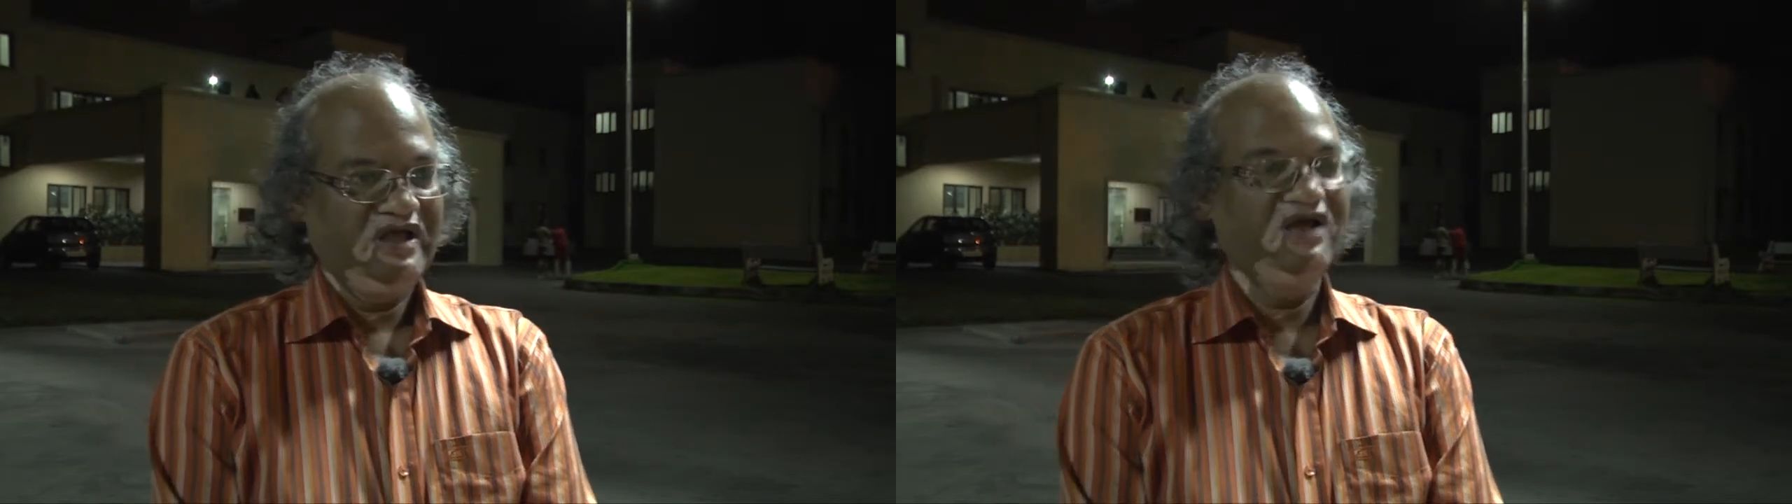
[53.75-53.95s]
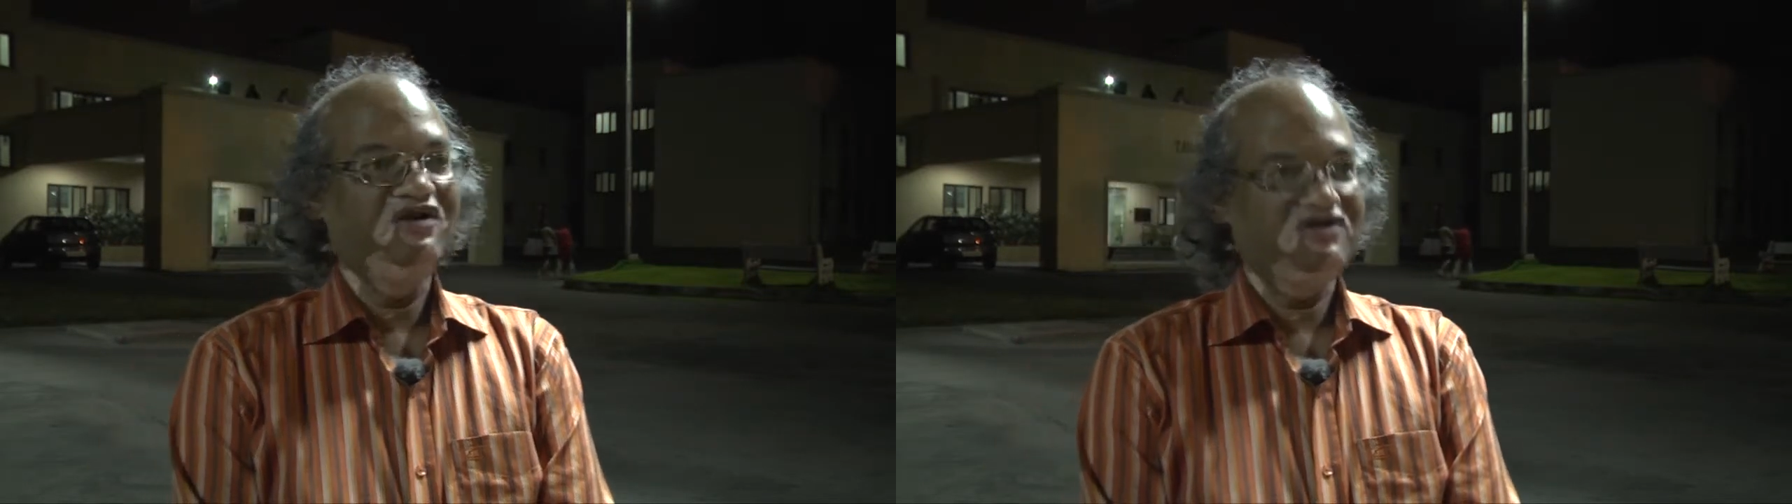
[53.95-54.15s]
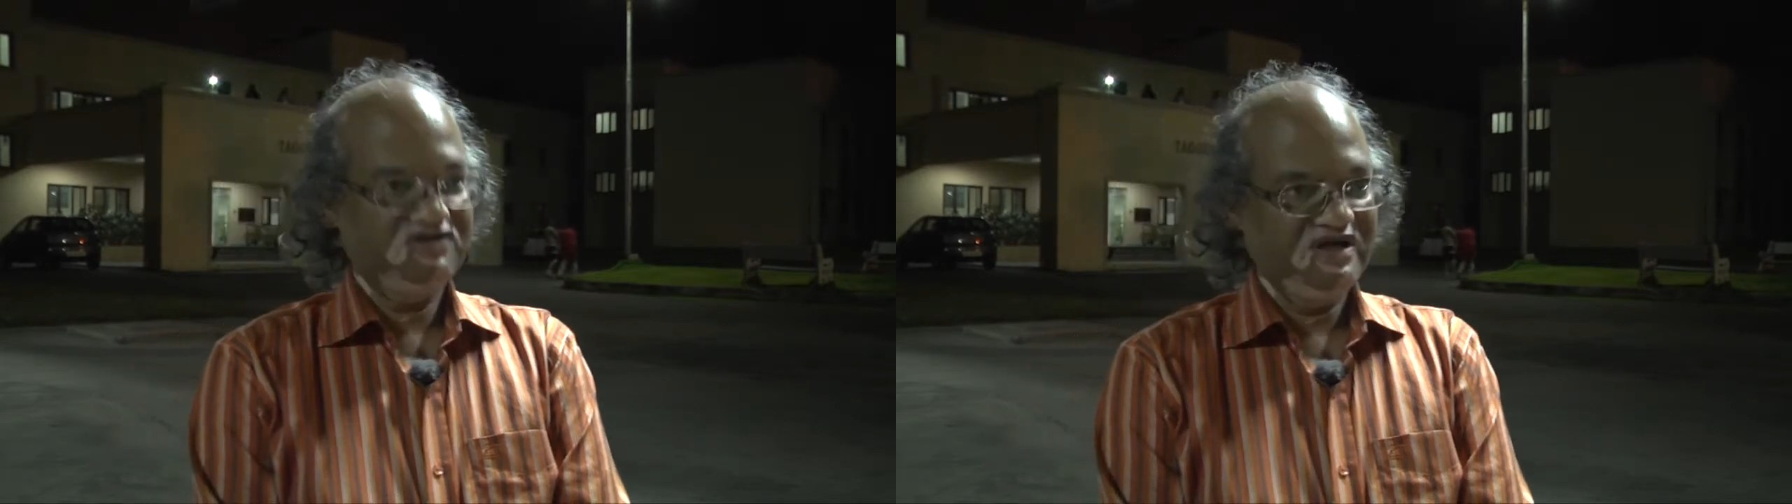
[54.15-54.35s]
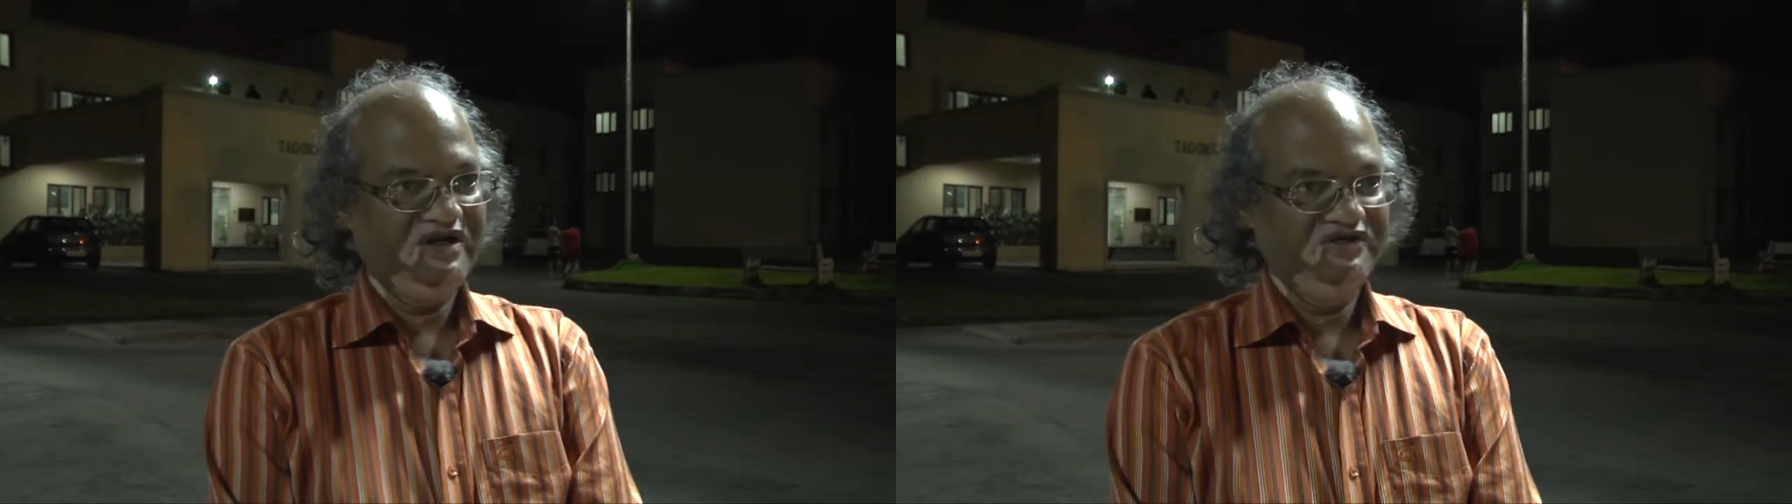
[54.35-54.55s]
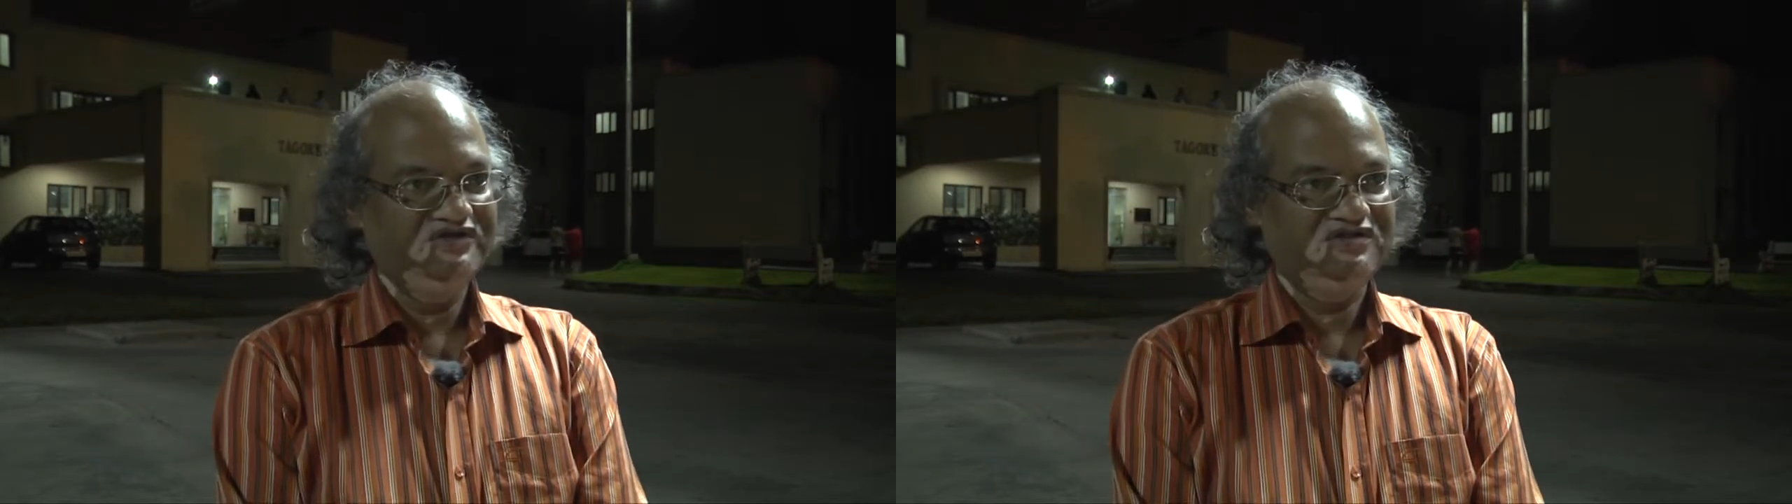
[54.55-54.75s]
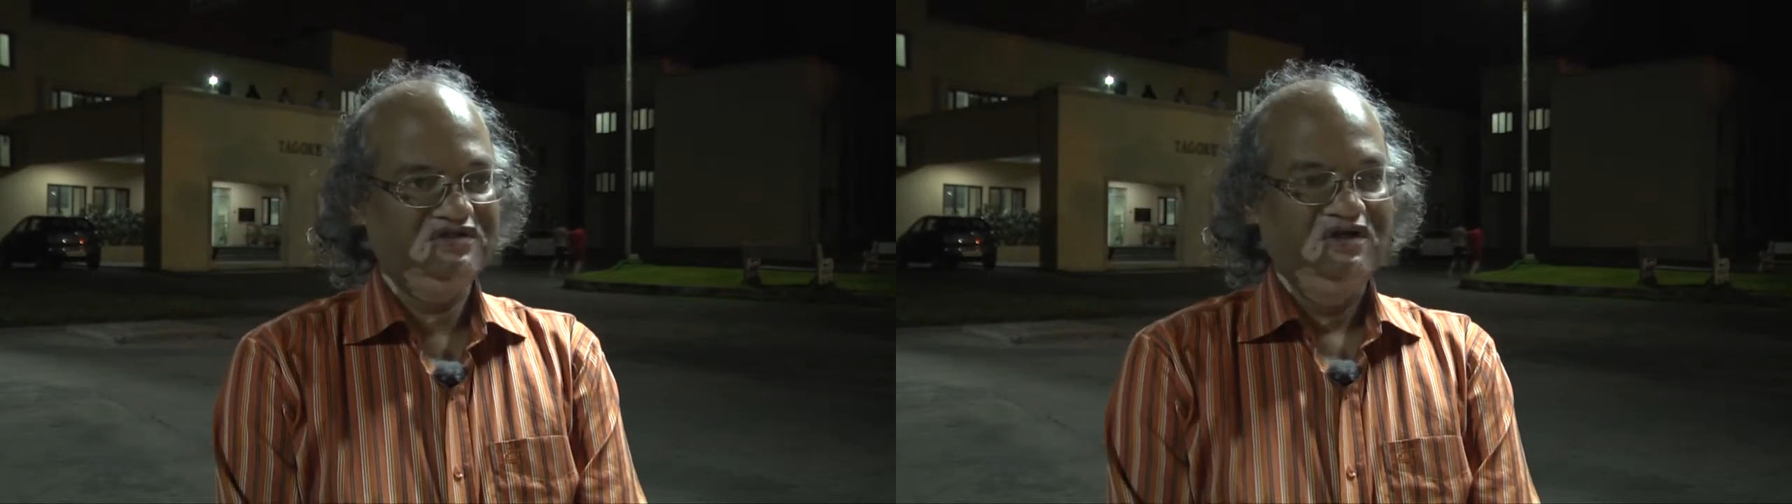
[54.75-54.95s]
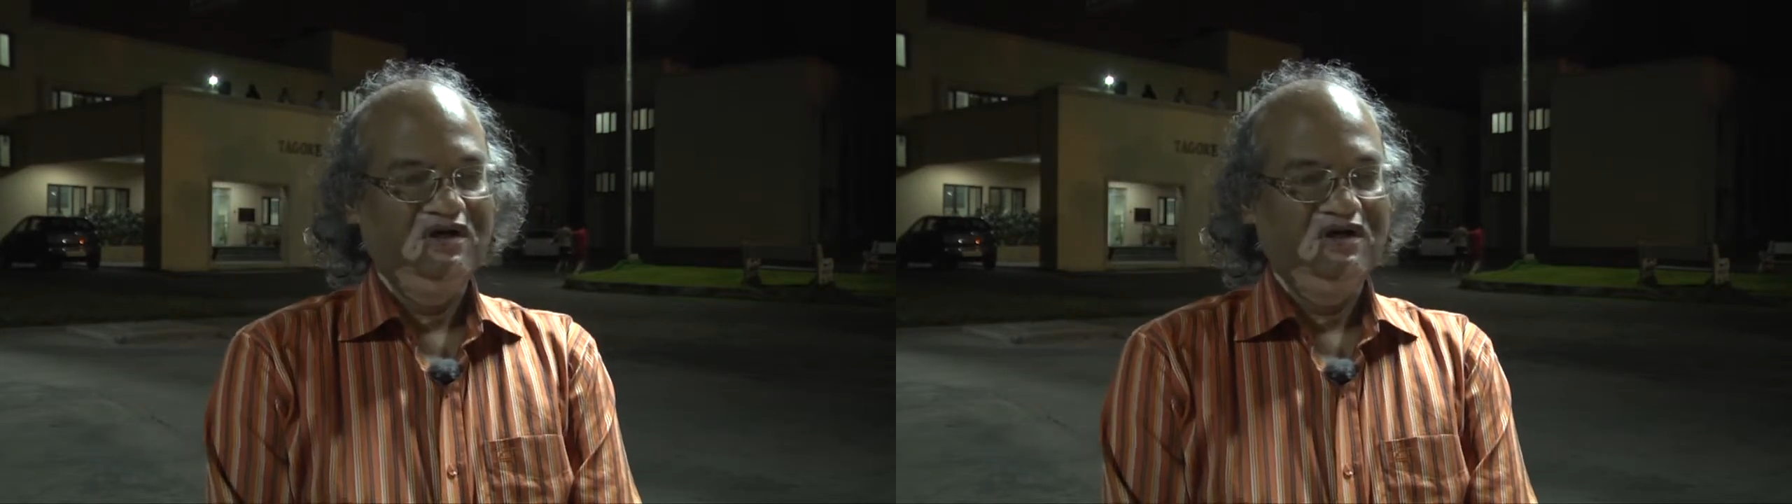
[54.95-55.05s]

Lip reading: English dailies,